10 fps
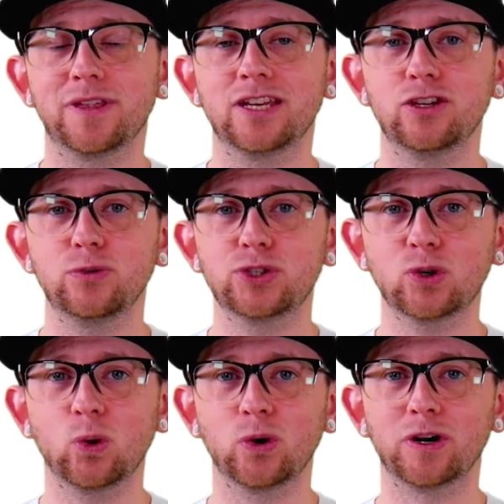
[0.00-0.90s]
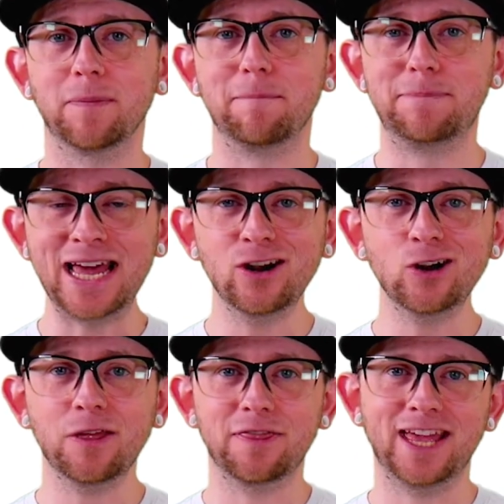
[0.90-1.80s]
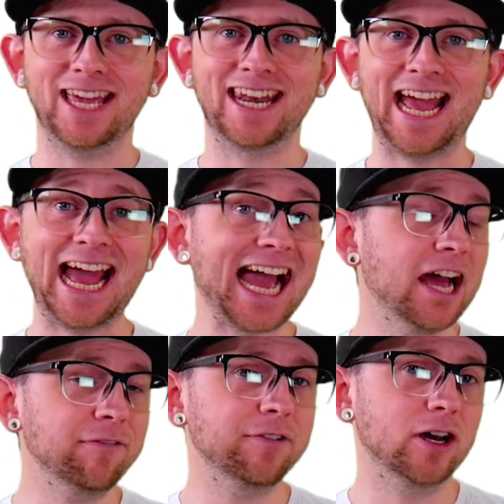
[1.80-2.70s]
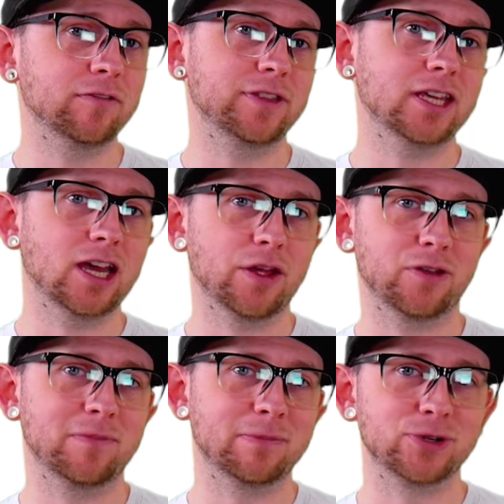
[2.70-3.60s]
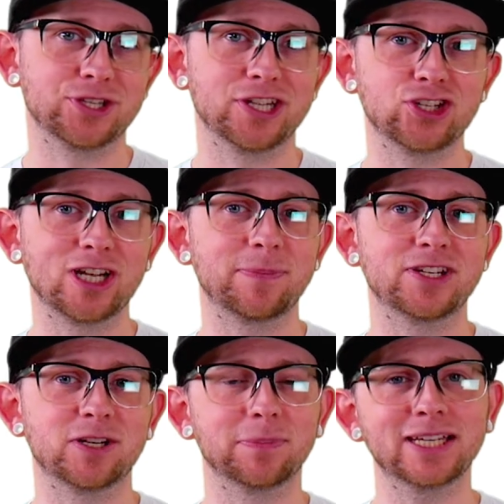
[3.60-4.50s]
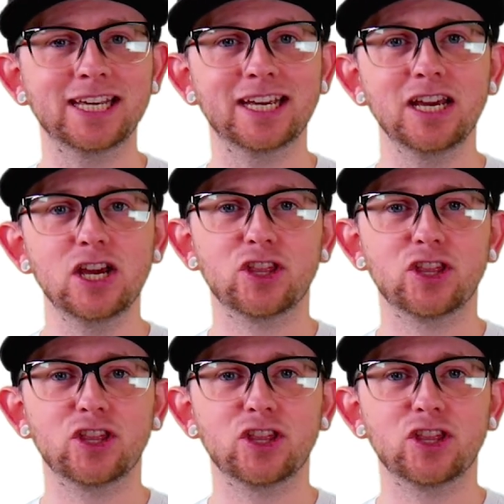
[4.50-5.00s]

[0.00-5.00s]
then you scored better than half of the other members in the Championship League.